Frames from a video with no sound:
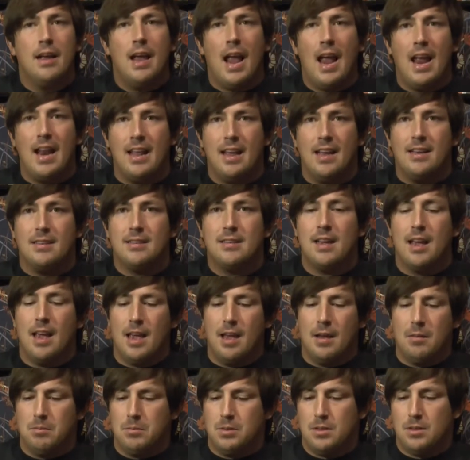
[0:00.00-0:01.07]
NES
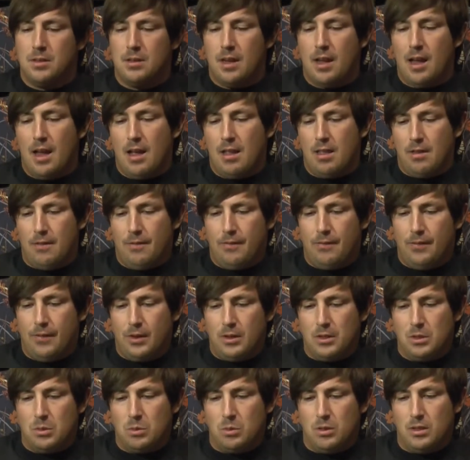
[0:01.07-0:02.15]
games, and the
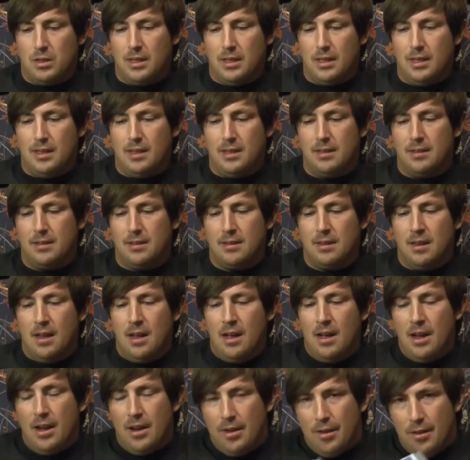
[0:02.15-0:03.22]
first one is
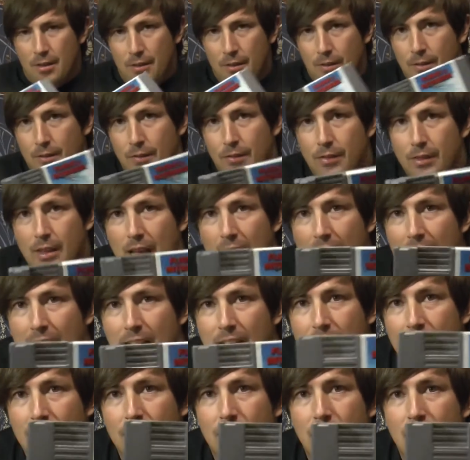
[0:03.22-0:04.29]
Flight
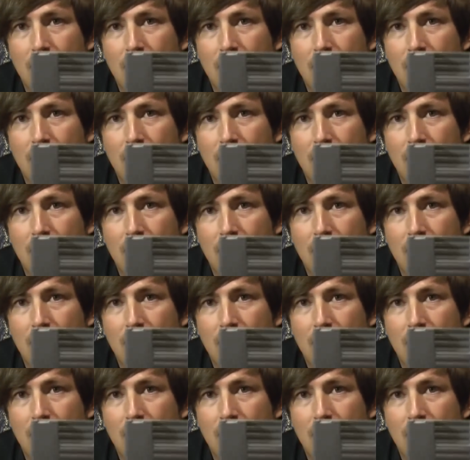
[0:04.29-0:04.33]
of